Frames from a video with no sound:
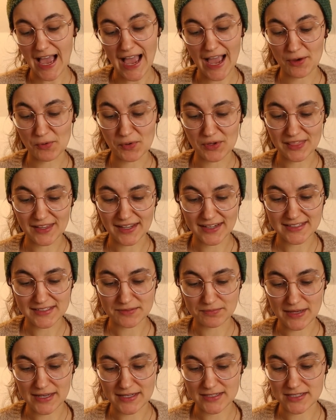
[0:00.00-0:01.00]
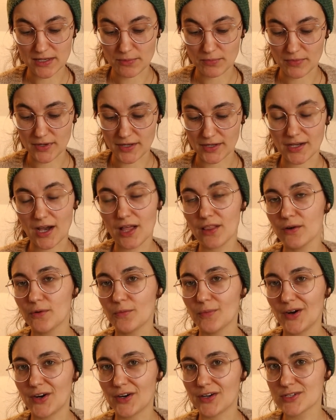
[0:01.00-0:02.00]
I would like to make a color
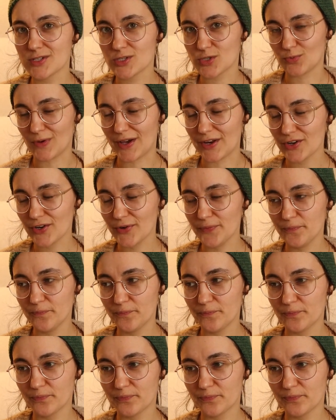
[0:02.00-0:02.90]
work sweater,